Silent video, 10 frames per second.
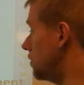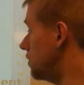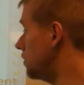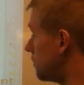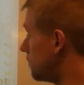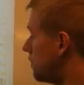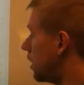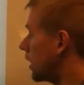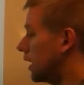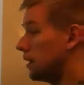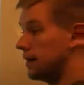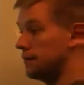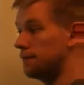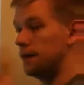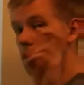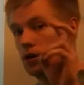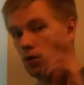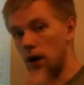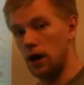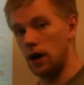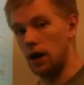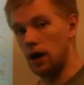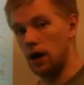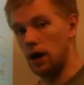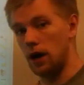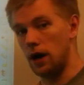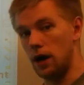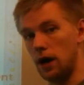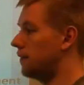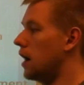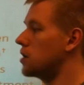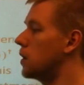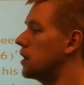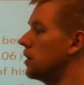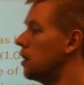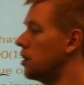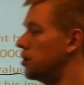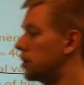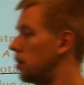you simply plug in evaluate. Remember that word evaluate. You're